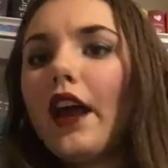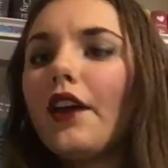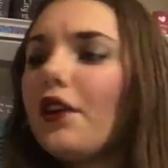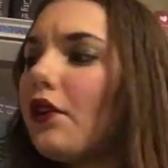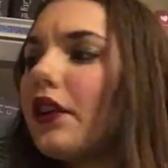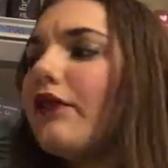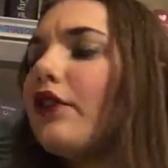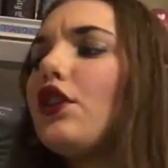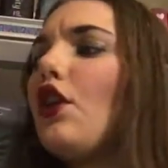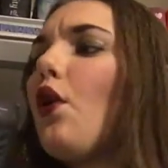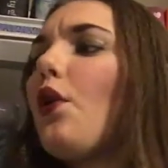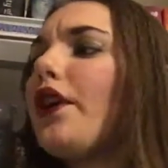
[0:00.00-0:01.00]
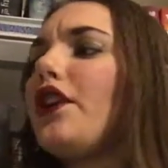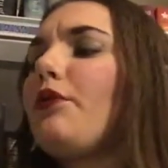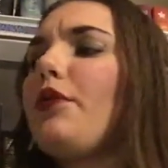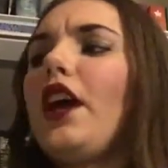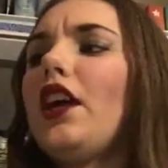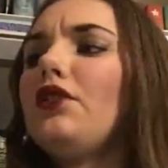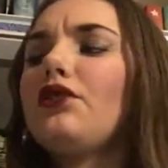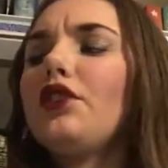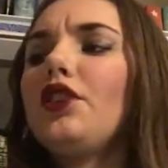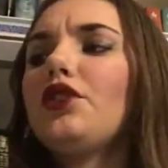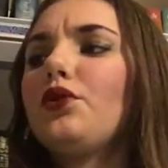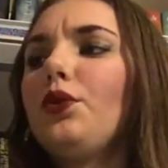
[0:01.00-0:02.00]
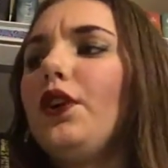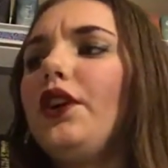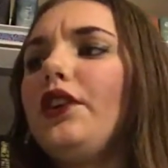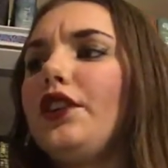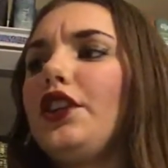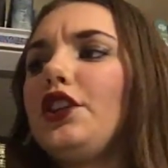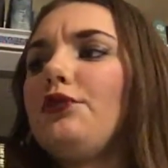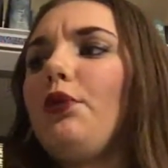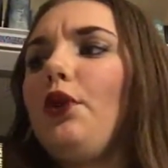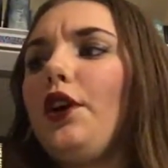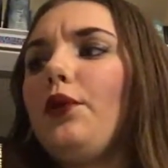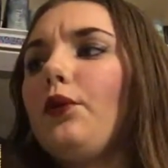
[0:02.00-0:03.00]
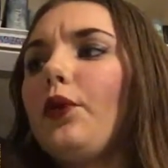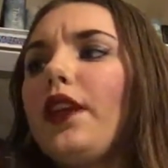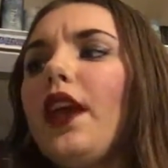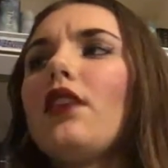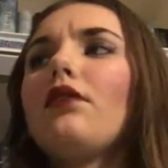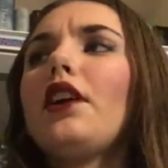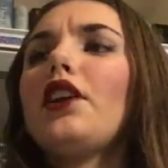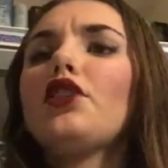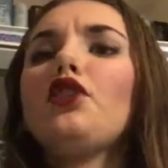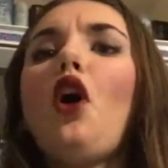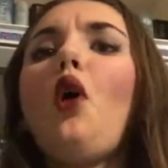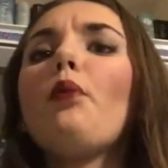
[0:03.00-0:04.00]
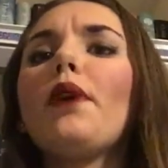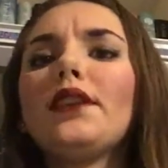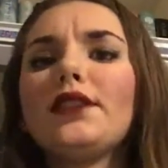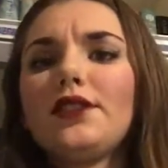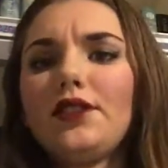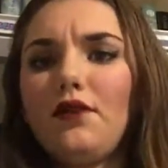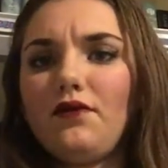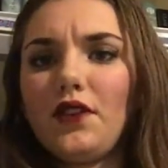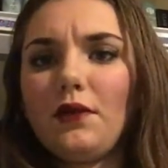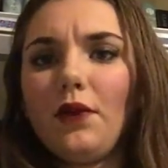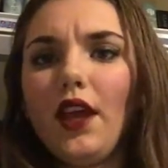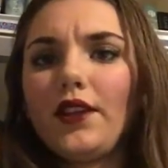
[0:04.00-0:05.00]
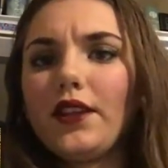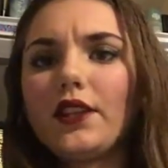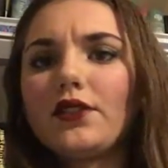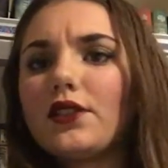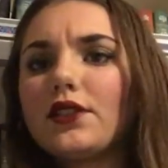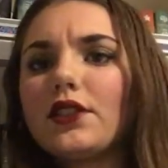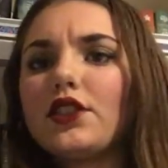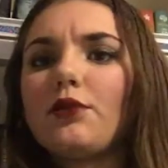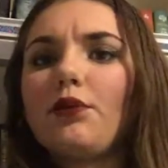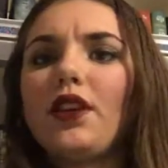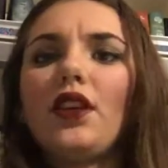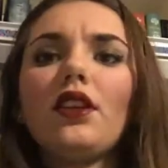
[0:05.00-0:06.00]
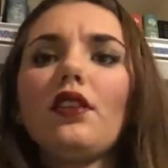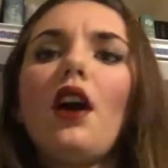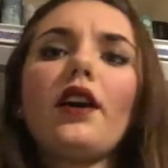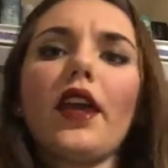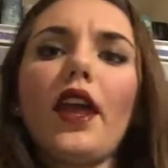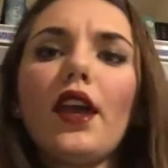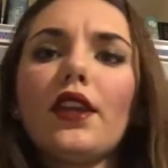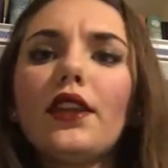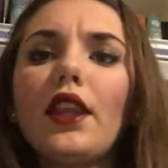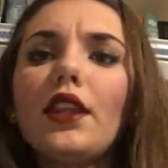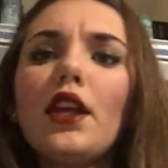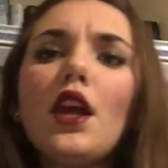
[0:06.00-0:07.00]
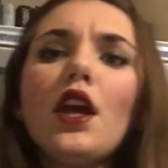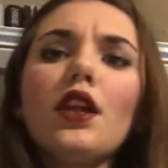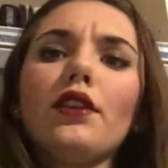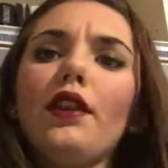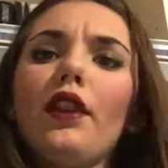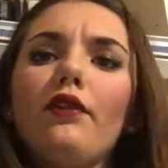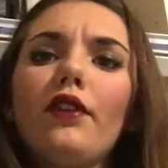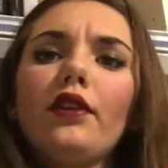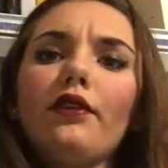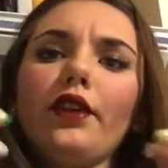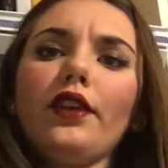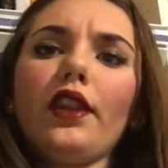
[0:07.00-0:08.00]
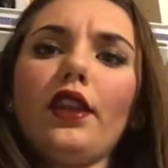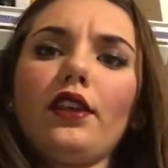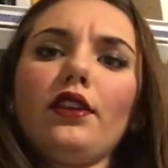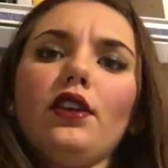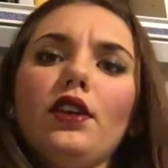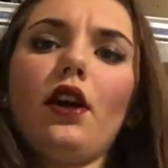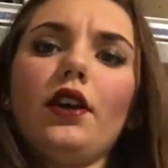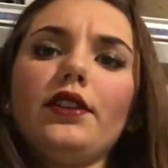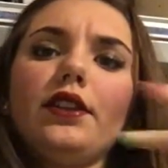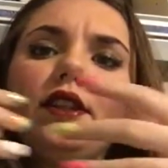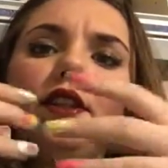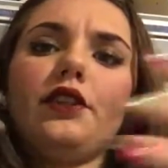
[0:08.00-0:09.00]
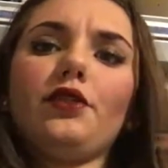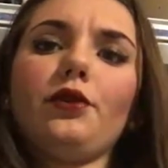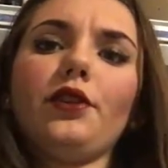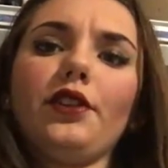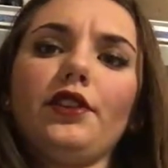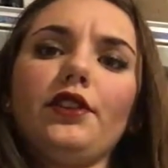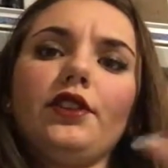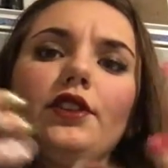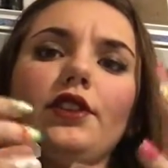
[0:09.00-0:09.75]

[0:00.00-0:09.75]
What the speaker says: I don't even know where the Patriots were at this point. We had, like, no mention of them. Had they just disappeared and not cared that... Literally, the continents were